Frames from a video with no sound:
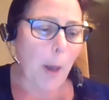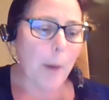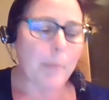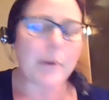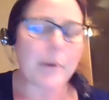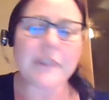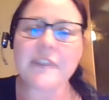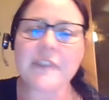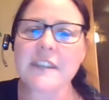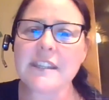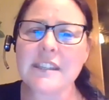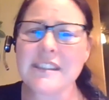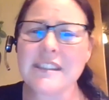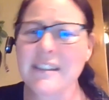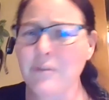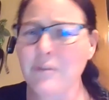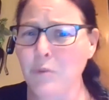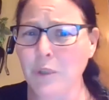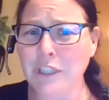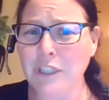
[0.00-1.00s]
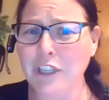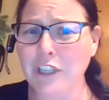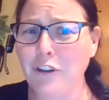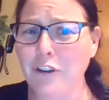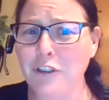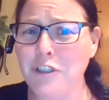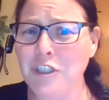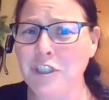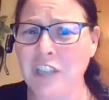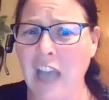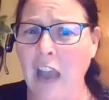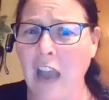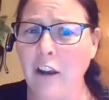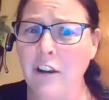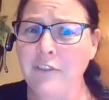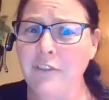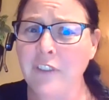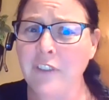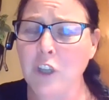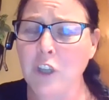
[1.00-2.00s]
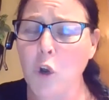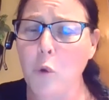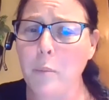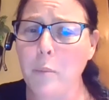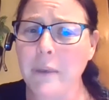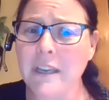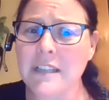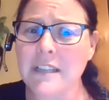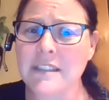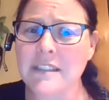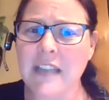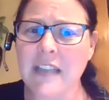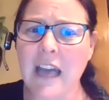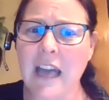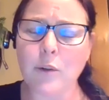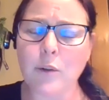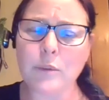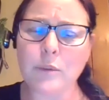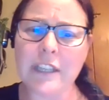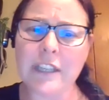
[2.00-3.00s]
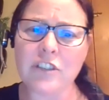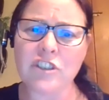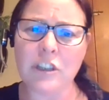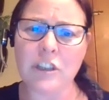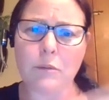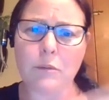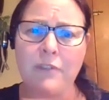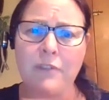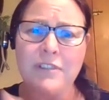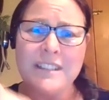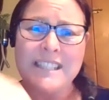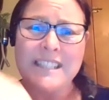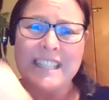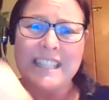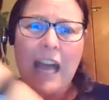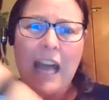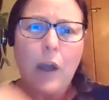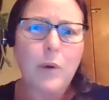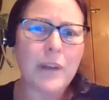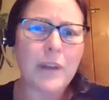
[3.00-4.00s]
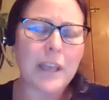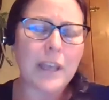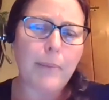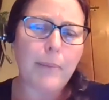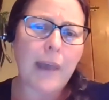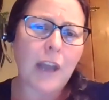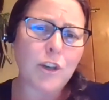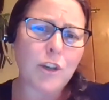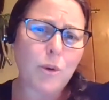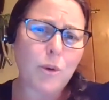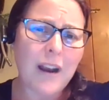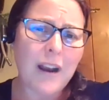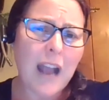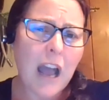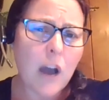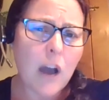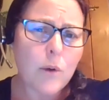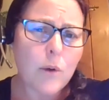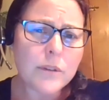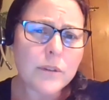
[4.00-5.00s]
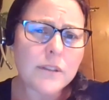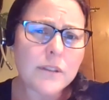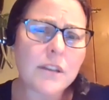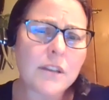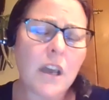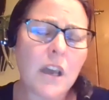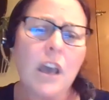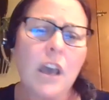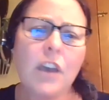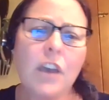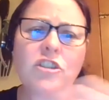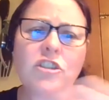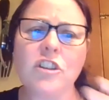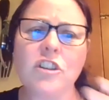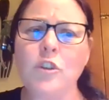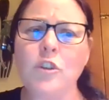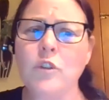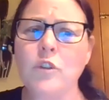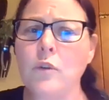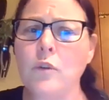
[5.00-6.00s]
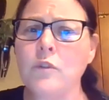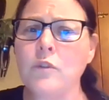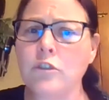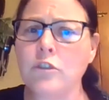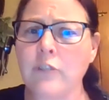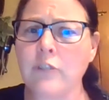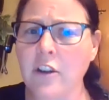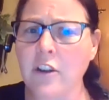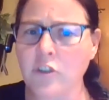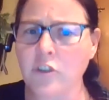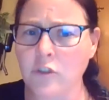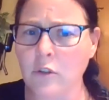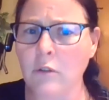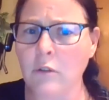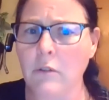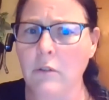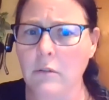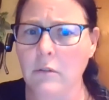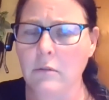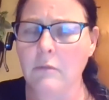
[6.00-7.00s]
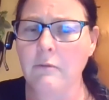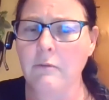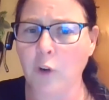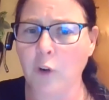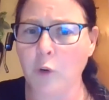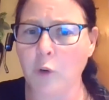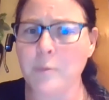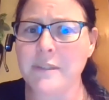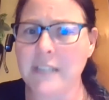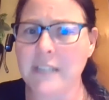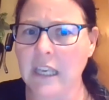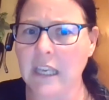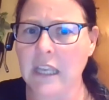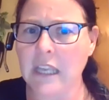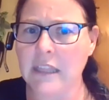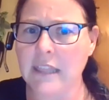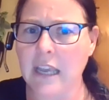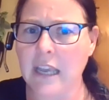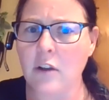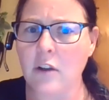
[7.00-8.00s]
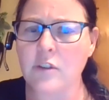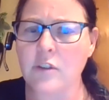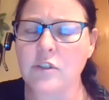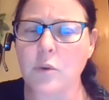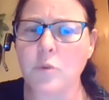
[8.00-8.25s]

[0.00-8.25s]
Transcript: But this is a really good geography note because not only is she referencing how to get back to our house, she's using those directional verbs to get there.